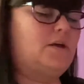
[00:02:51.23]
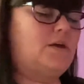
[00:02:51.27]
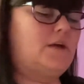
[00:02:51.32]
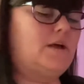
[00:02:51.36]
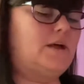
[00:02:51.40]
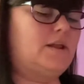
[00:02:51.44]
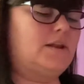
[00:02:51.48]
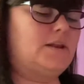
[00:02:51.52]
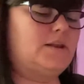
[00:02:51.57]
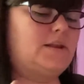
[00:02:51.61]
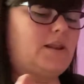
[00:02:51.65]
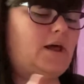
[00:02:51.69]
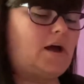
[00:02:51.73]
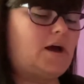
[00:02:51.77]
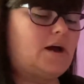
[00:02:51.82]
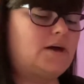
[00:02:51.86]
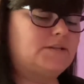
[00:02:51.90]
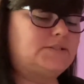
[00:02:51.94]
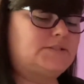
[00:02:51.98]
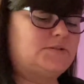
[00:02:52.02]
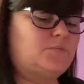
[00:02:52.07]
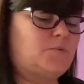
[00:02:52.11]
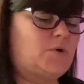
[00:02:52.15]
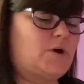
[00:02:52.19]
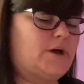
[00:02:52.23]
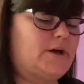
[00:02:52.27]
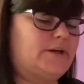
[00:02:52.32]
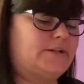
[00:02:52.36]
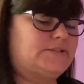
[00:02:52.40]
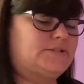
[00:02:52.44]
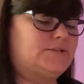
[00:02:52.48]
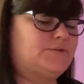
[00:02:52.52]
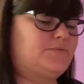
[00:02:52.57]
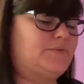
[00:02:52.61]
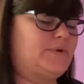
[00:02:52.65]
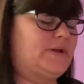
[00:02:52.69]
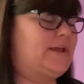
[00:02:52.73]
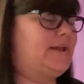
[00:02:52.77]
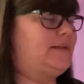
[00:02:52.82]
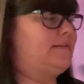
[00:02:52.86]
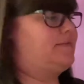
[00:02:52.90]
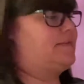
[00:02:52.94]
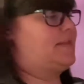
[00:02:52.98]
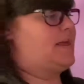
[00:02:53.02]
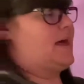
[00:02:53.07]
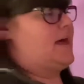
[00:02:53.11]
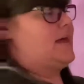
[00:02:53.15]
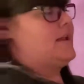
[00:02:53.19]
Last word to
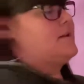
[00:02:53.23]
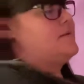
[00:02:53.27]
read then.